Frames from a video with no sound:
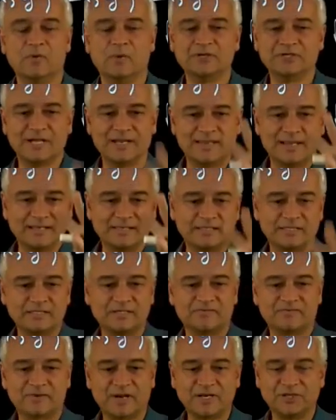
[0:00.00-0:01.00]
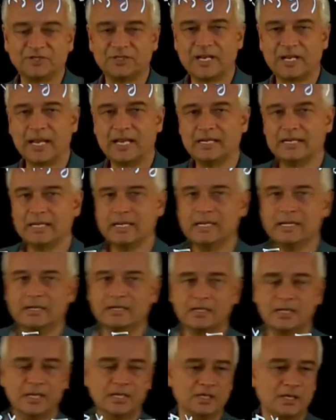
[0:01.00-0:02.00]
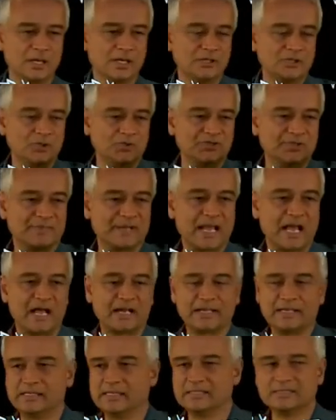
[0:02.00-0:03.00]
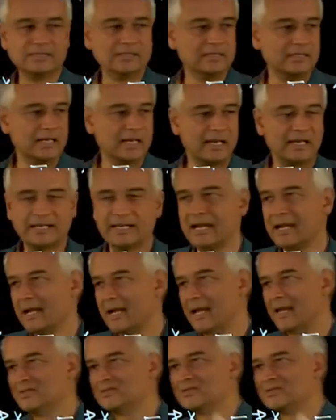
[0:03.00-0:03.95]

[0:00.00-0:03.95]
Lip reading: which I then need to differentiate, do some calculus, and get an